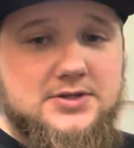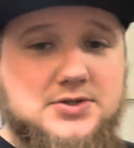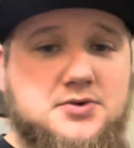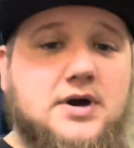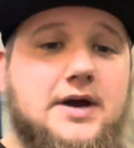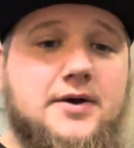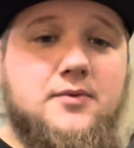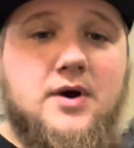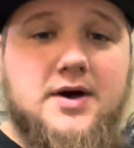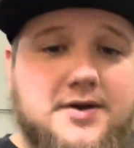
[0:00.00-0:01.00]
do I
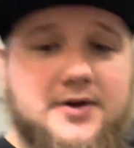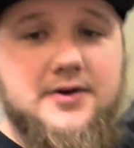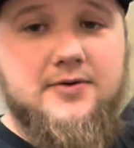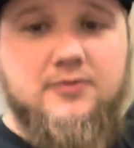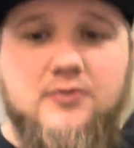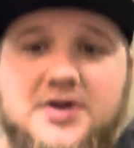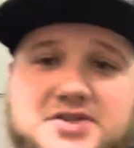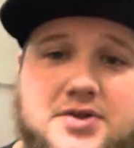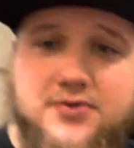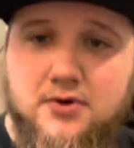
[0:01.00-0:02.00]
want to risk
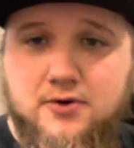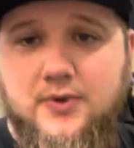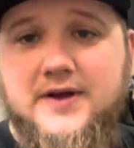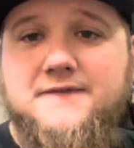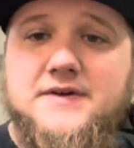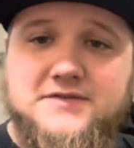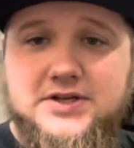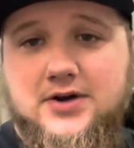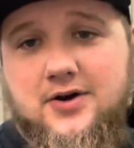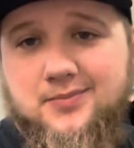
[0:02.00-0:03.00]
throwing away
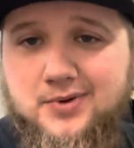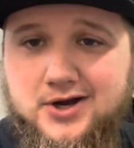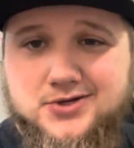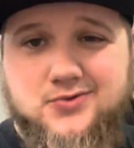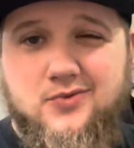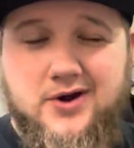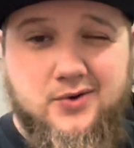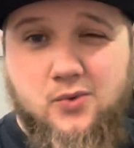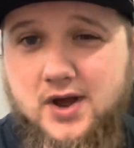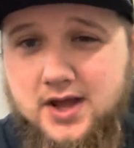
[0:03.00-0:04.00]
$1,500 right
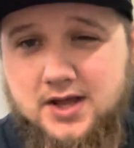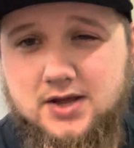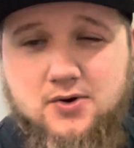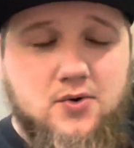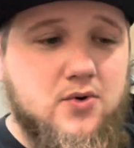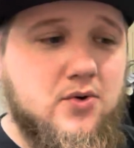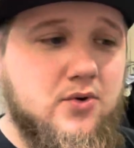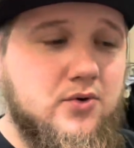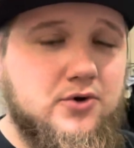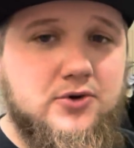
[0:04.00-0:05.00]
away,
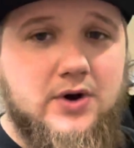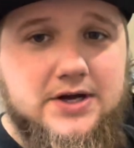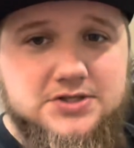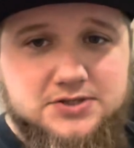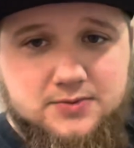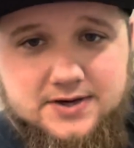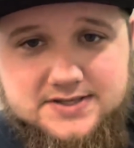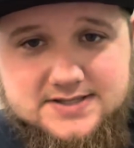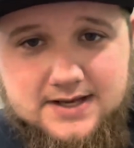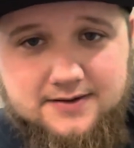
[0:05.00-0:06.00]
or do I just want to
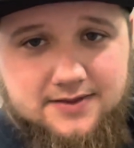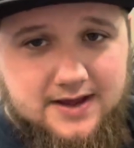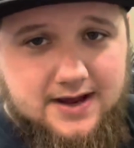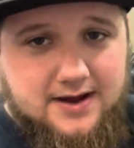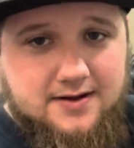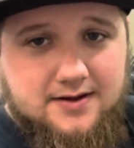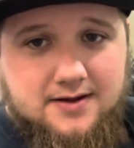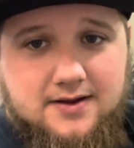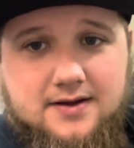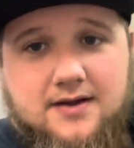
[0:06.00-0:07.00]
send
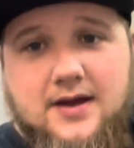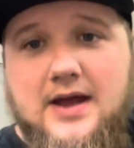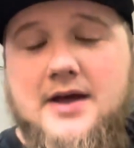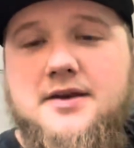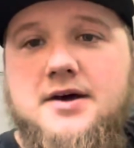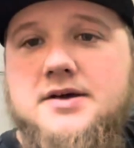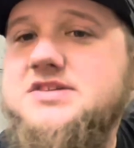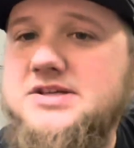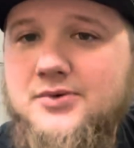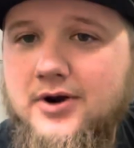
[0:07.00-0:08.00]
that and
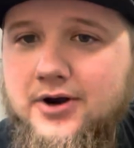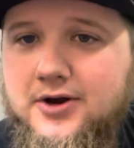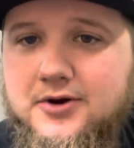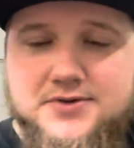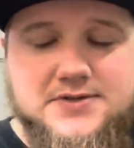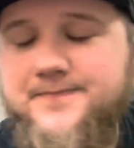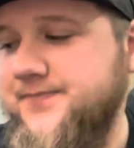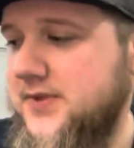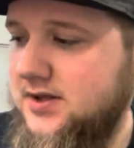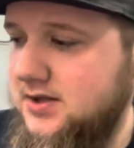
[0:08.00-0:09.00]
see where it goes?
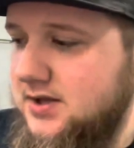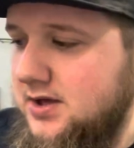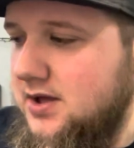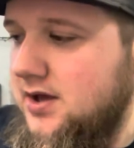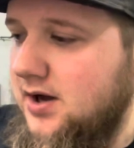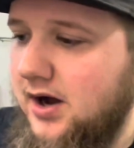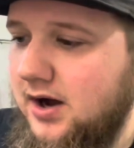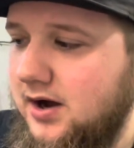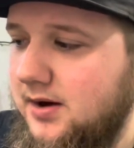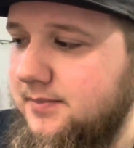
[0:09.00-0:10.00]

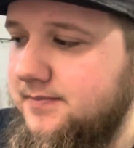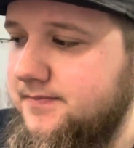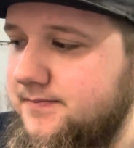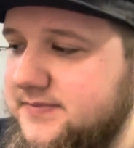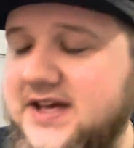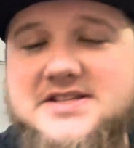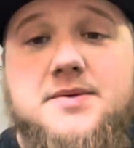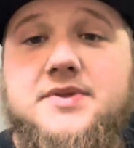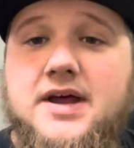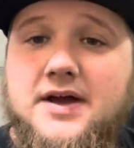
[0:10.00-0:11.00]
That's
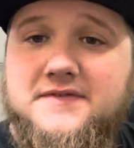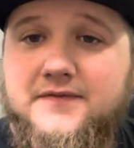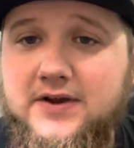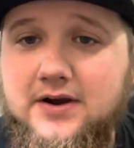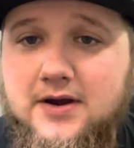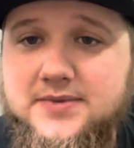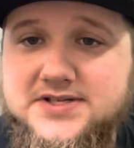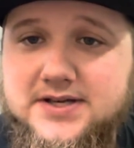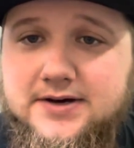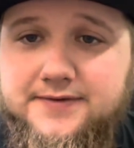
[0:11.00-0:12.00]
something I have to figure out
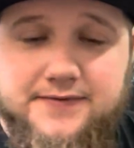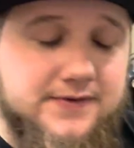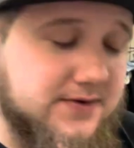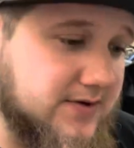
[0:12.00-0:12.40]
myself.